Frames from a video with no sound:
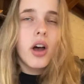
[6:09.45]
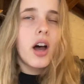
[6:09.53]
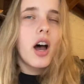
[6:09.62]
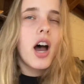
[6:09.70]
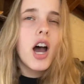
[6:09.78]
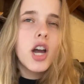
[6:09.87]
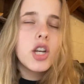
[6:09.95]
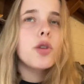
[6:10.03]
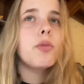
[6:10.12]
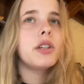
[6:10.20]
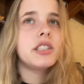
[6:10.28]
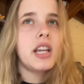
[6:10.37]

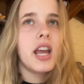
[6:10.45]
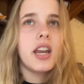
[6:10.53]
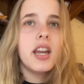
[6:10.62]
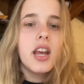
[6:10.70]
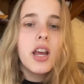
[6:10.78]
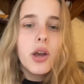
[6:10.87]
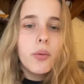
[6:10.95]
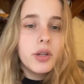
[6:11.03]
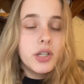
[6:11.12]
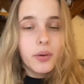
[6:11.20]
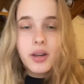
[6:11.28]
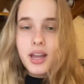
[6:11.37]
100%
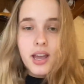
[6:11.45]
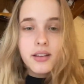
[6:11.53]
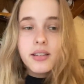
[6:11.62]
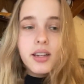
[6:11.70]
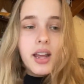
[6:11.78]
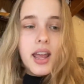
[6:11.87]
would do it again.